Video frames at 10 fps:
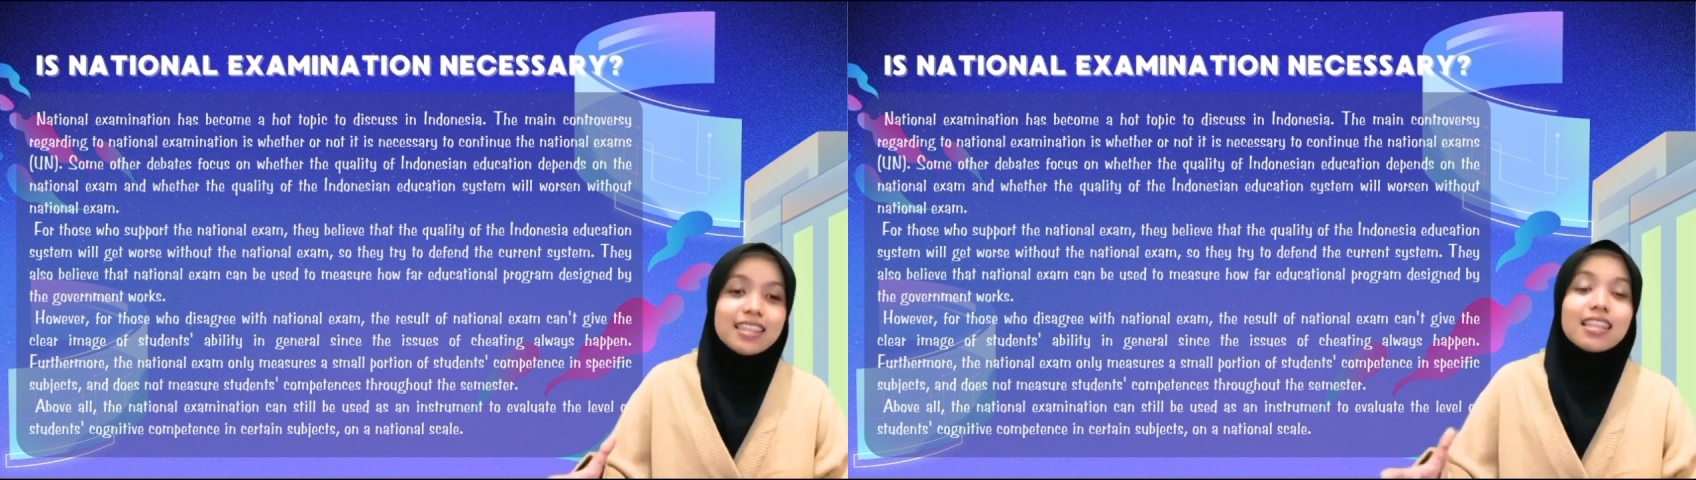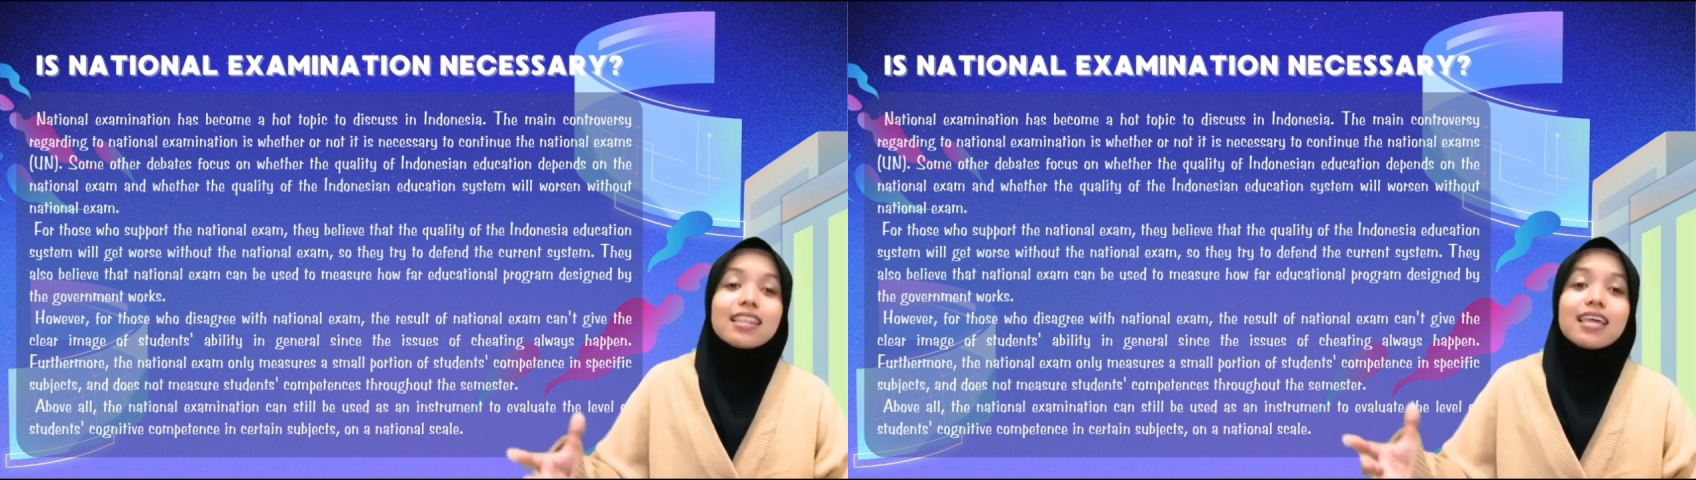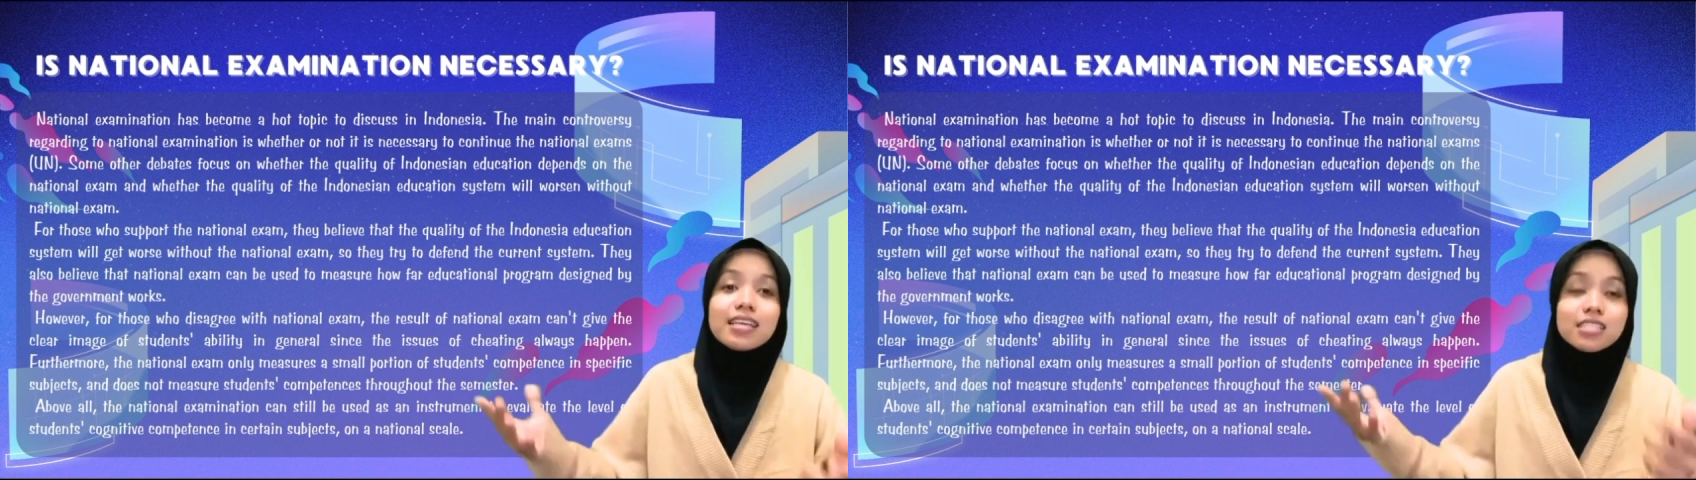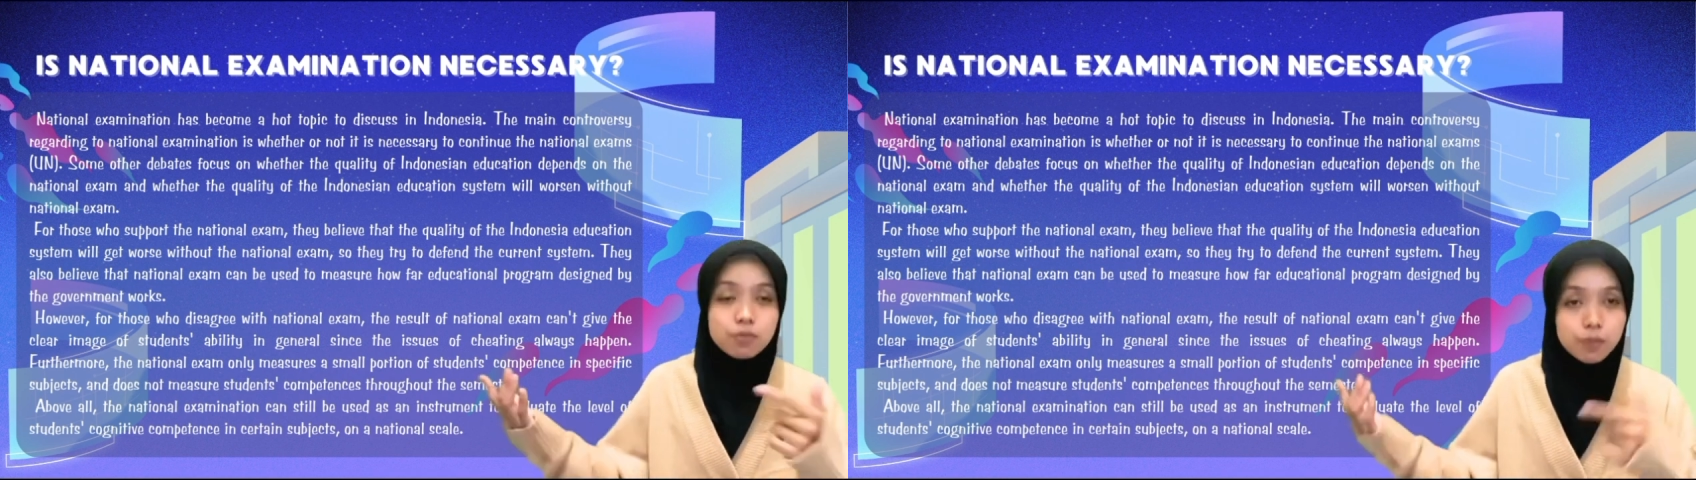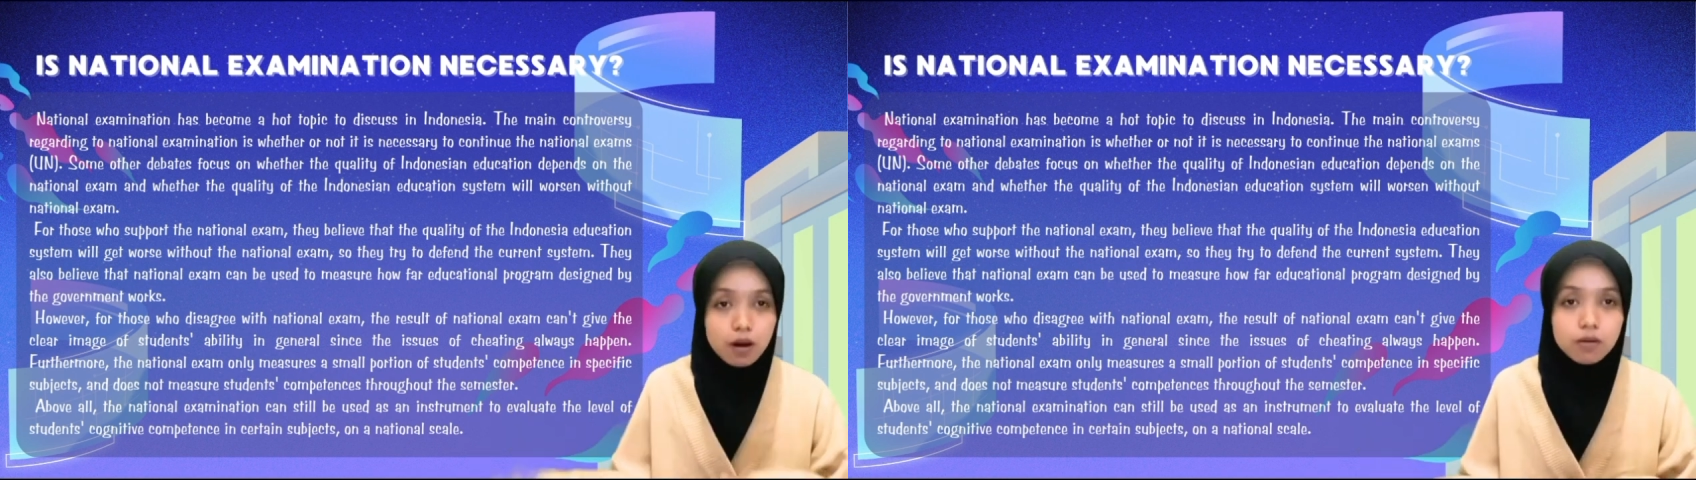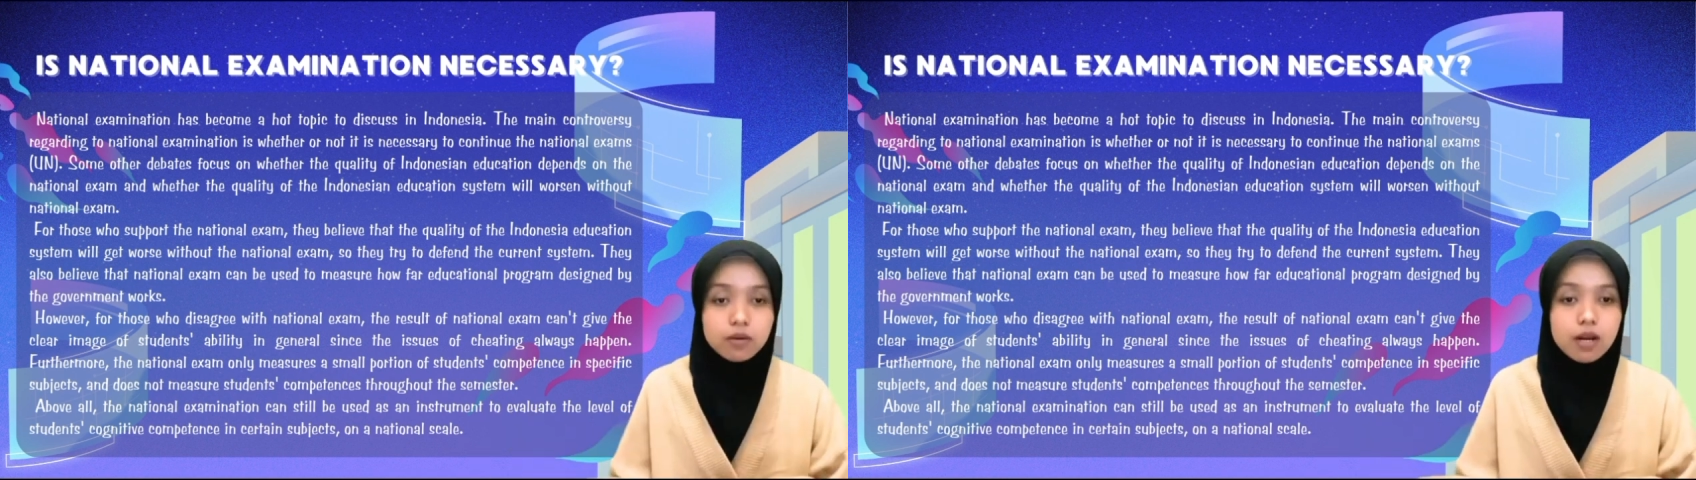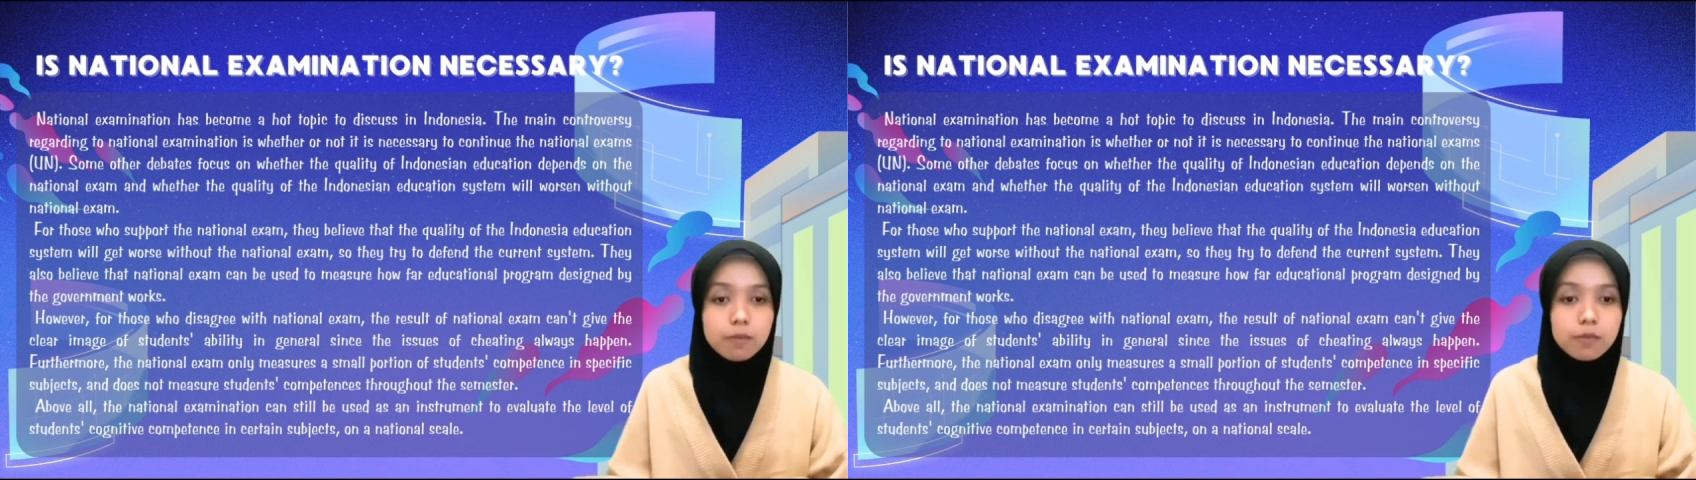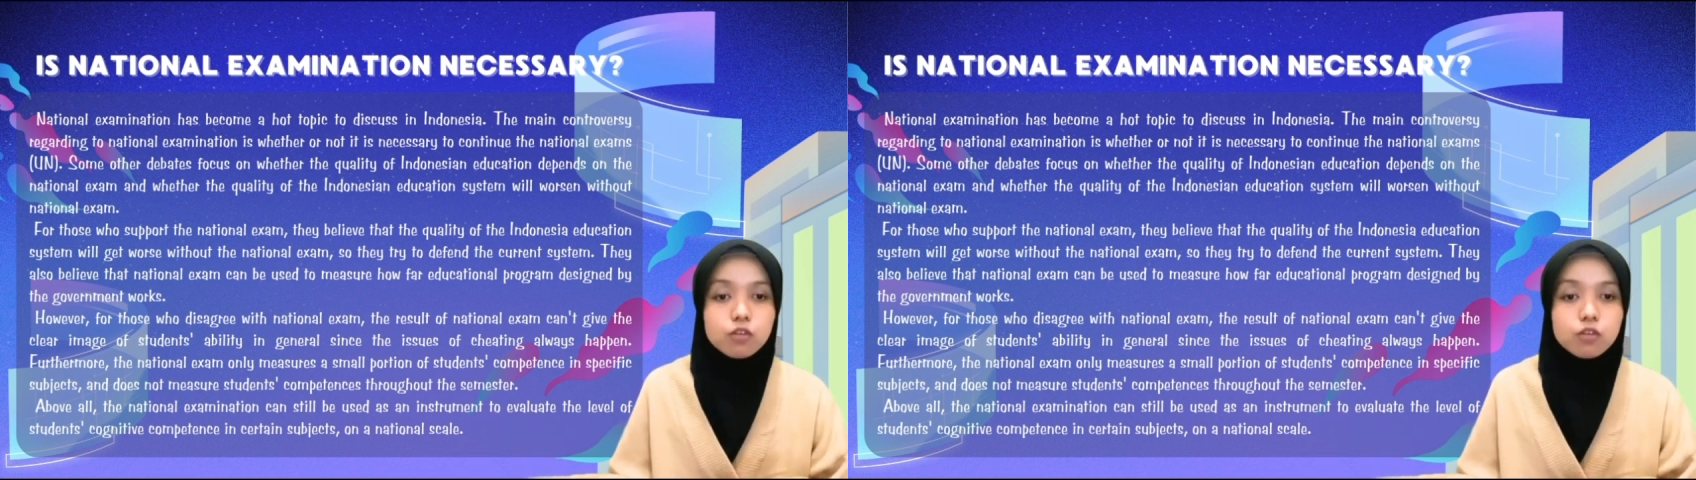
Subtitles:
the last paragraph,